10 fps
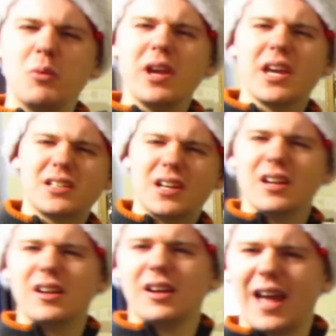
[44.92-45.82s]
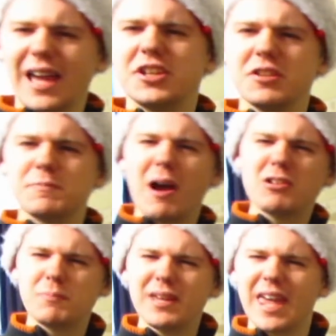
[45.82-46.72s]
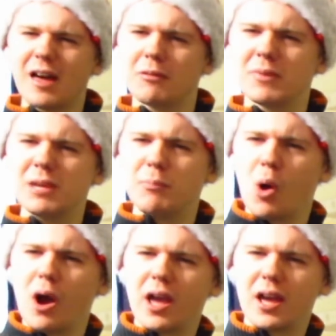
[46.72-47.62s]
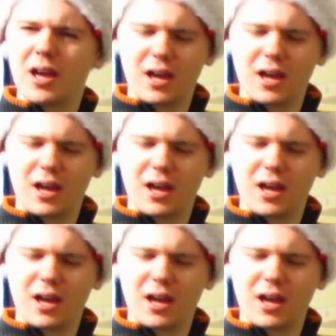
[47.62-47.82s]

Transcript: of which, ain't you supposed to be helping me, boy?